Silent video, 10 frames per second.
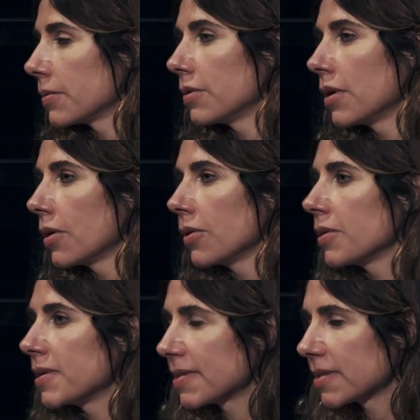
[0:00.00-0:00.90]
No,
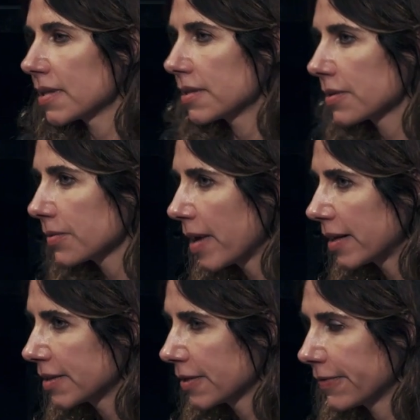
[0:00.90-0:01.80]
it's a
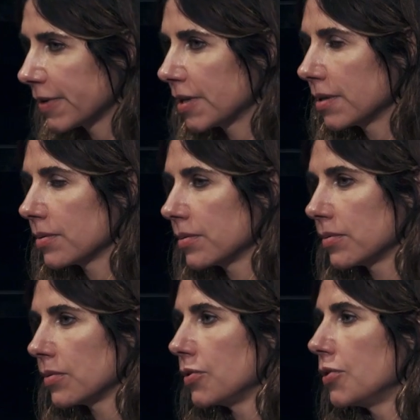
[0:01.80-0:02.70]
relatively
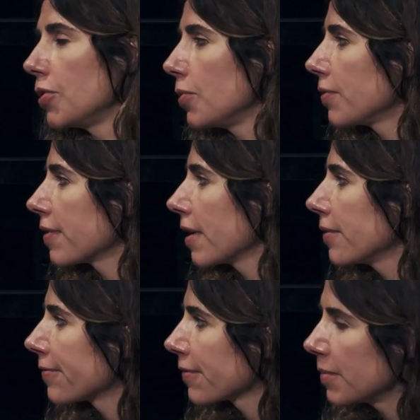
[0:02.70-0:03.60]
new
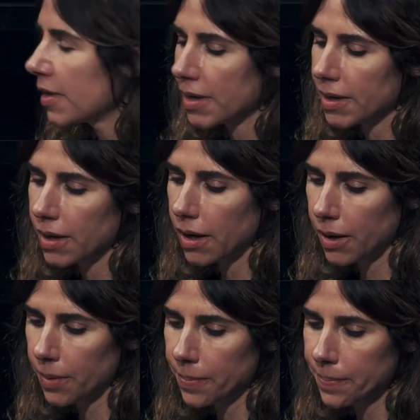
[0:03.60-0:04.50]
thing for me.
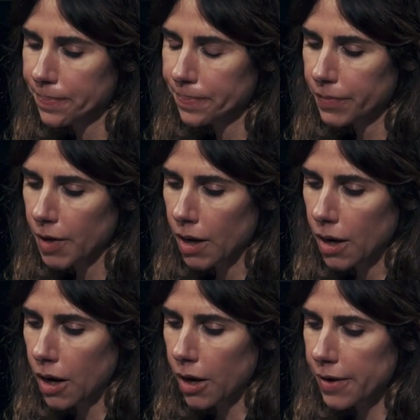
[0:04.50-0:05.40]

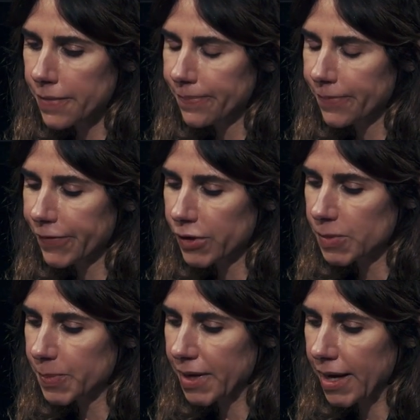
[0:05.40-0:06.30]
I
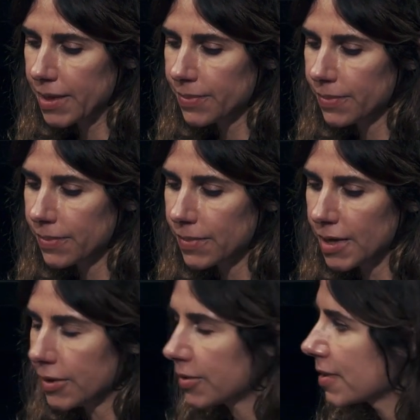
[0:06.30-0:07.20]
first became
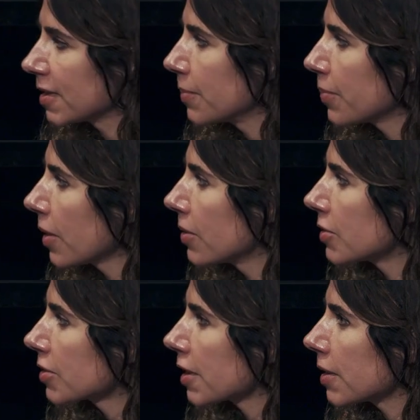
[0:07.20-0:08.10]
interested in
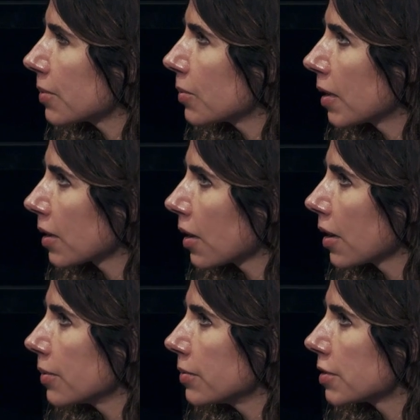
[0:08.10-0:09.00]
poetry when
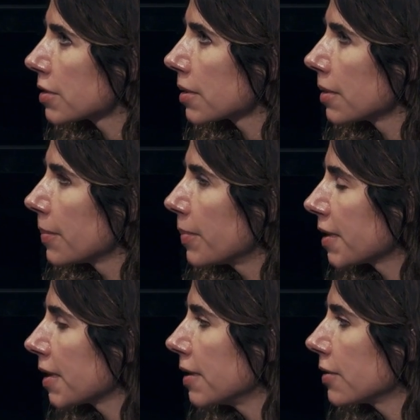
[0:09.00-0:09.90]
I was
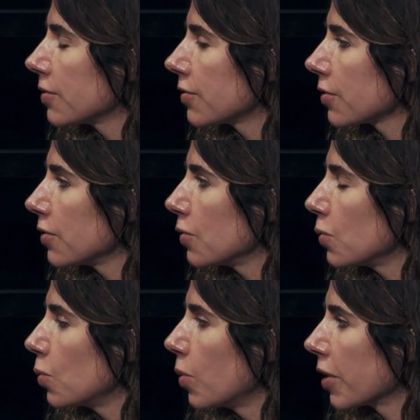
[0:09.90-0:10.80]
beginning to
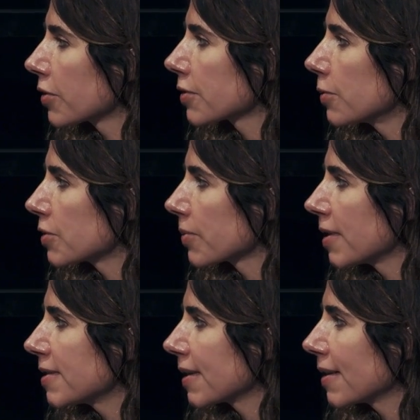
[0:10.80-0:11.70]
work towards
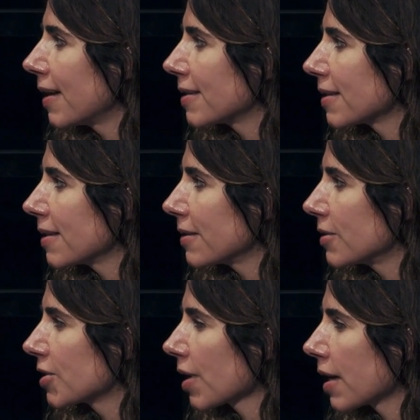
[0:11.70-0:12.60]
writing Let
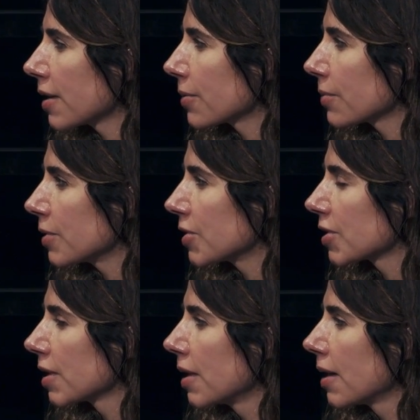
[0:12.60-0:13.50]
England Shake, which
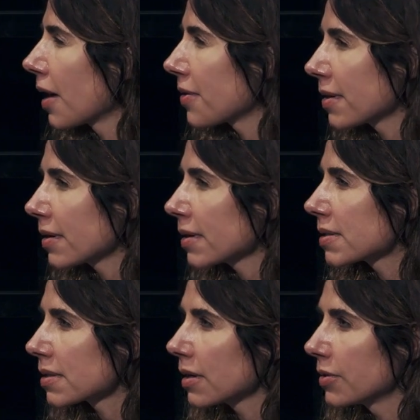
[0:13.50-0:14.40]
I think I
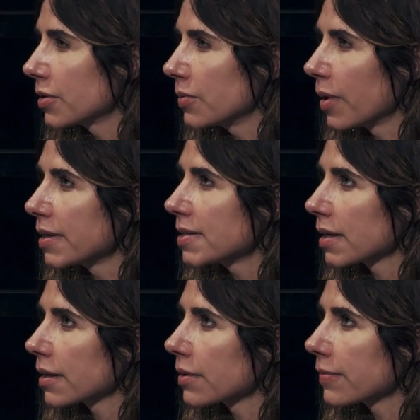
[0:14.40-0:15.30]
started
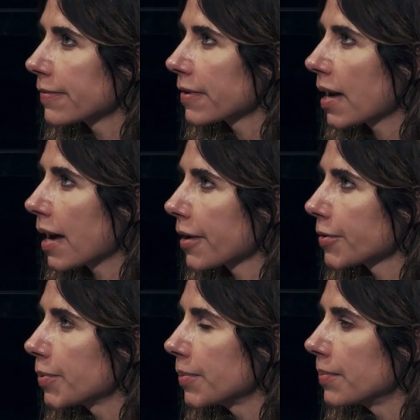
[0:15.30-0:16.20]
writing for that
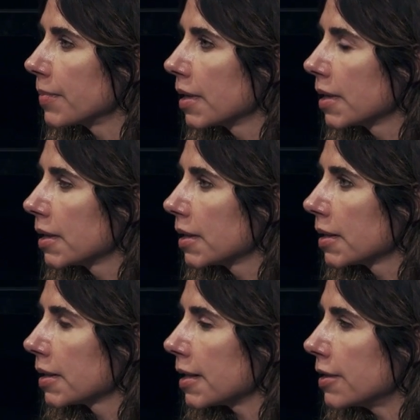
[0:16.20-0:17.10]
album
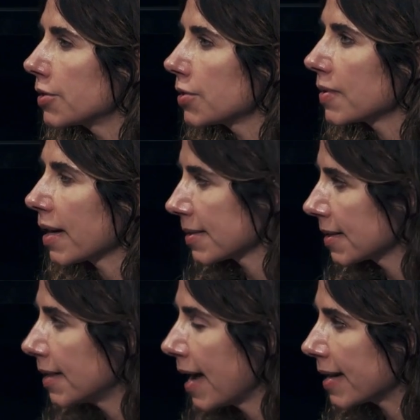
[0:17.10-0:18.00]
in
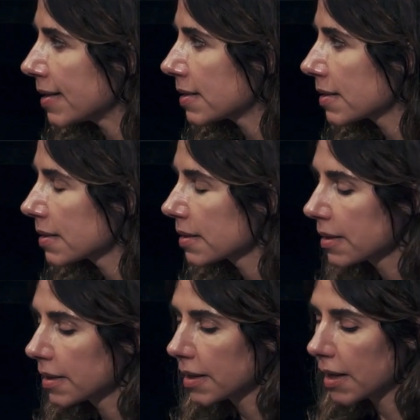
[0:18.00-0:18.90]
2008.
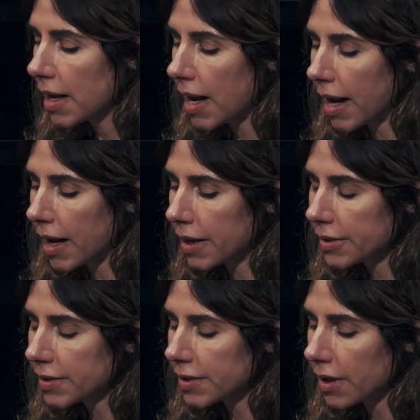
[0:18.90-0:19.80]

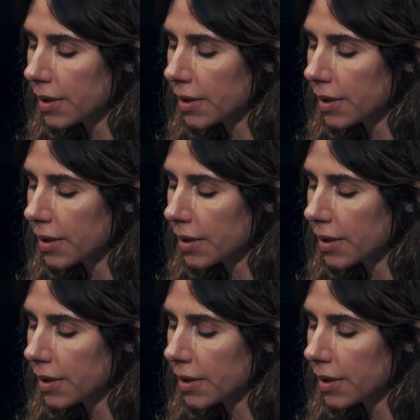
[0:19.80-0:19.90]
And